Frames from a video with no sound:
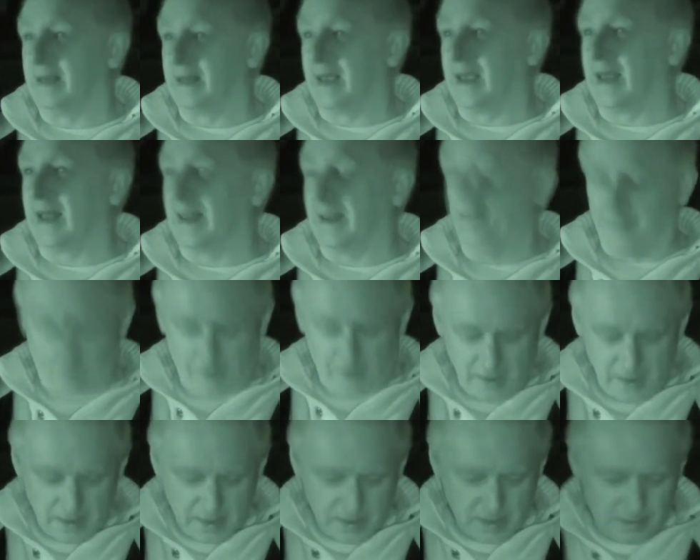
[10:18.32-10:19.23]
get it.
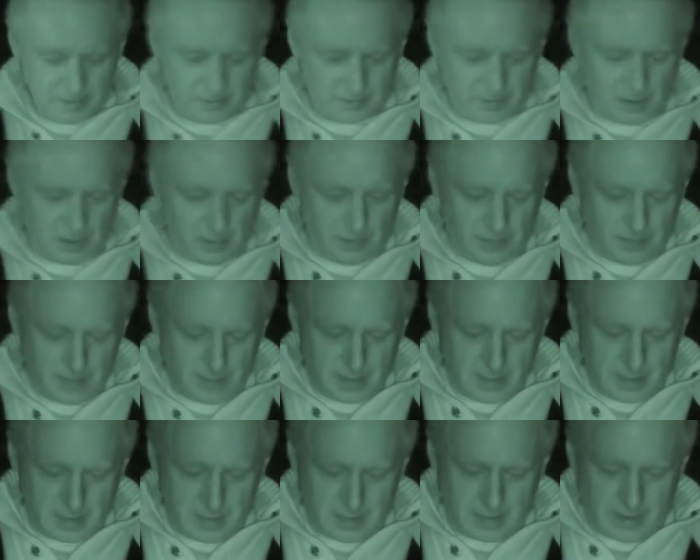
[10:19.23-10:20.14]
So
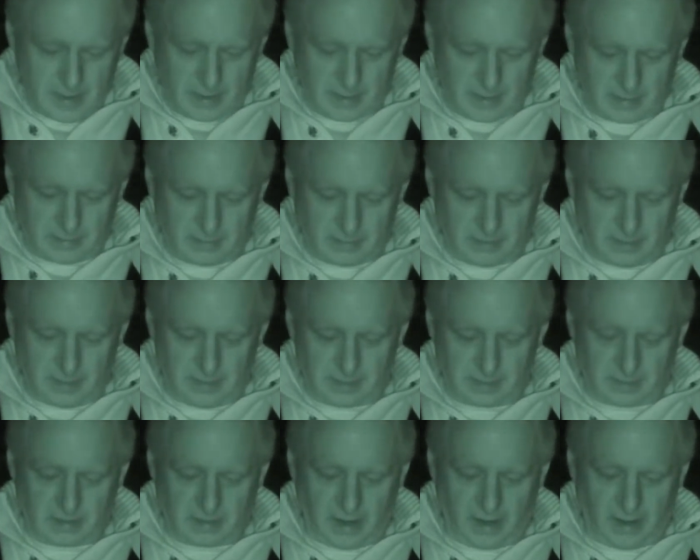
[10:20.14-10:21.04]
that doesn't mean to
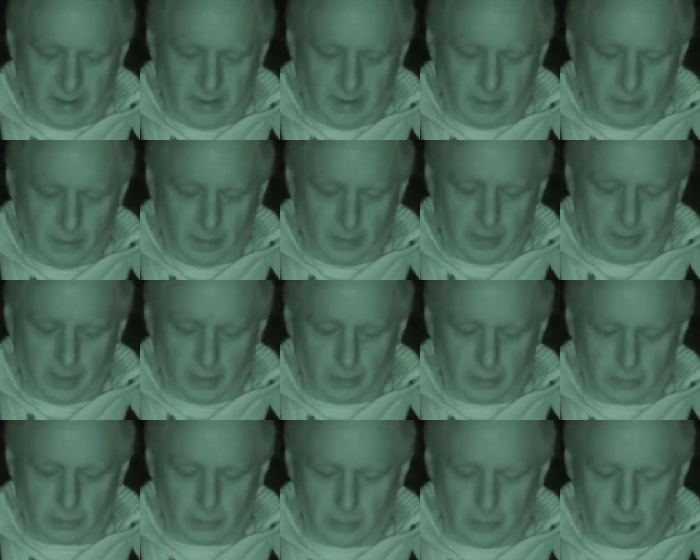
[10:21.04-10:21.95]
say that we
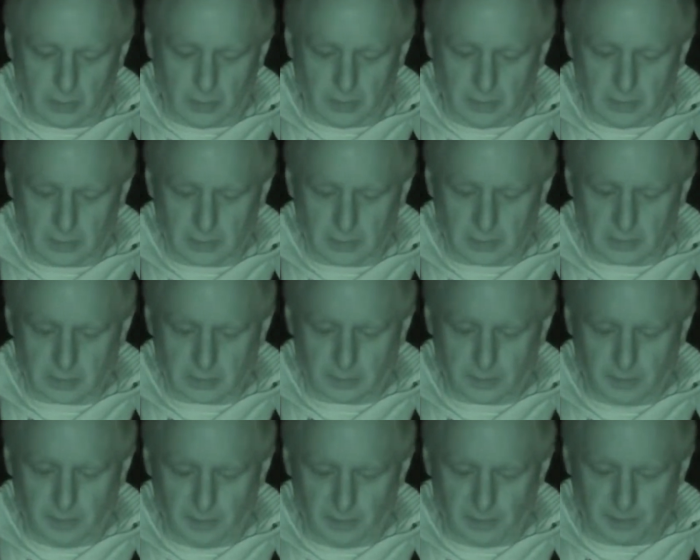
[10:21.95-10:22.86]
don't do a
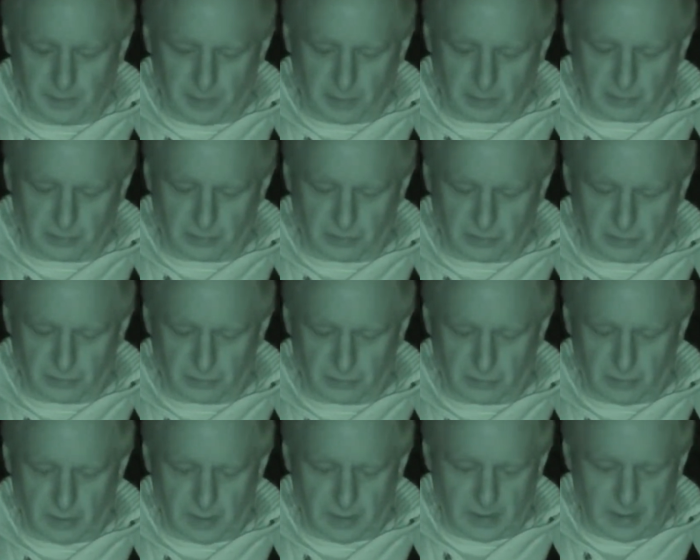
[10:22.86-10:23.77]
spirit box
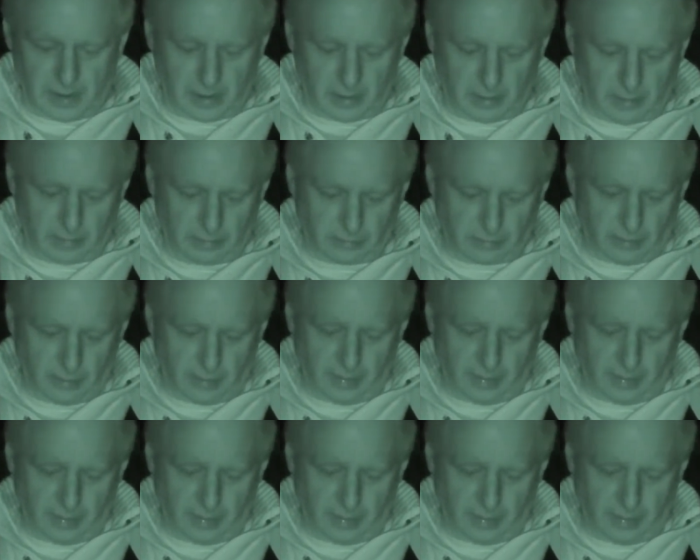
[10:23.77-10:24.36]
session right now, right